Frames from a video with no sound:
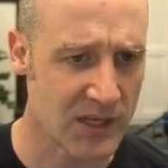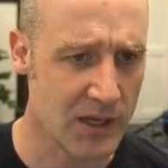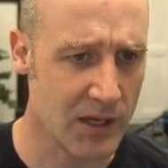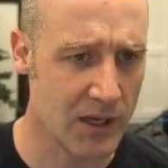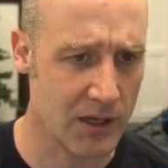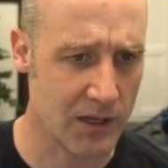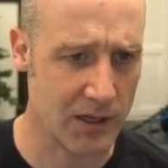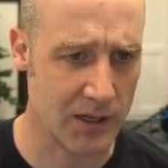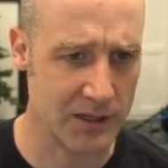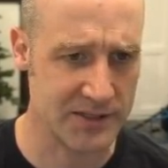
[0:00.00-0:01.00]

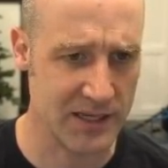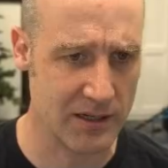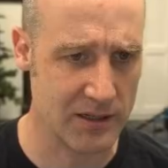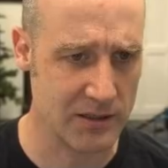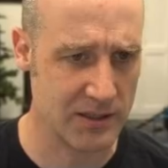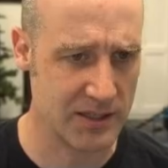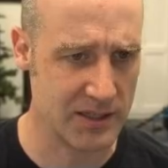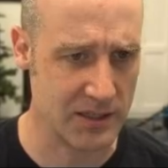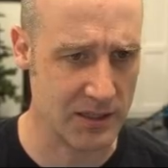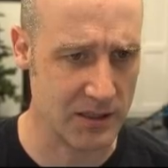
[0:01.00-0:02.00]
Down
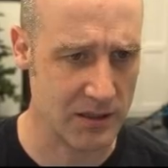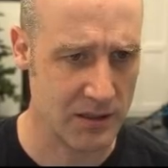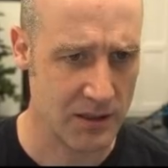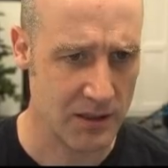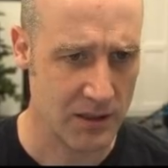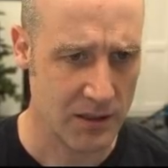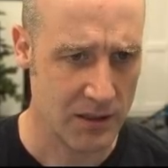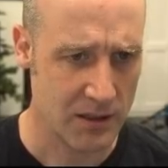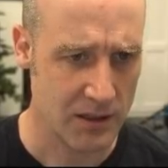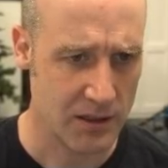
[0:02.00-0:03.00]
here.
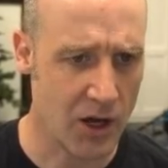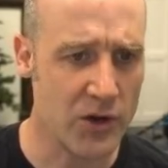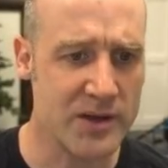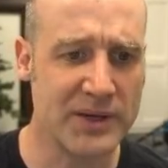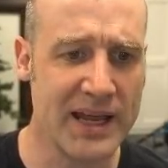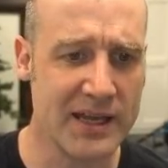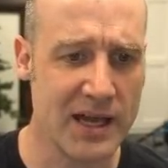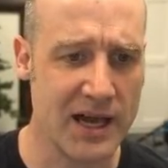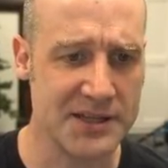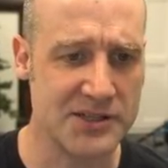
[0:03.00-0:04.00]
Oh, your blank
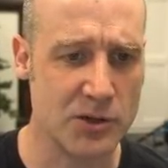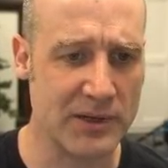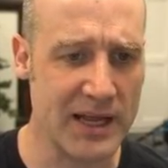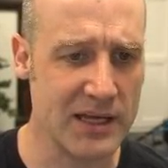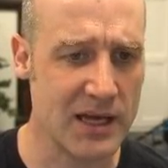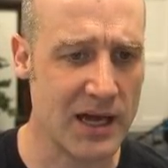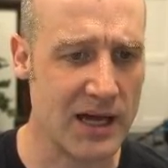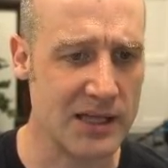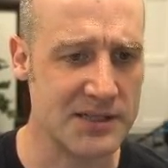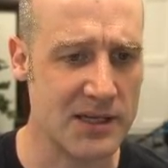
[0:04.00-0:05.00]
cards. So blank
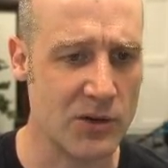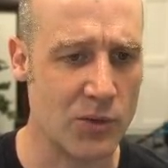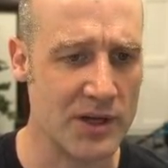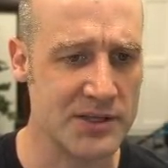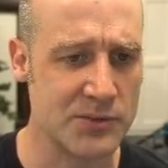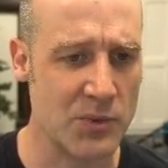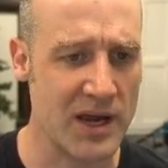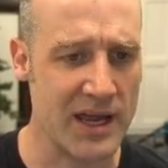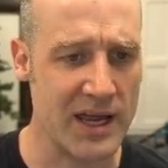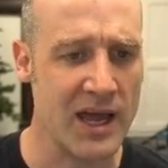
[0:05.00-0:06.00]
cards are the ones
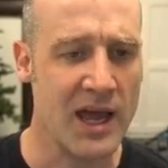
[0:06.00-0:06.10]
where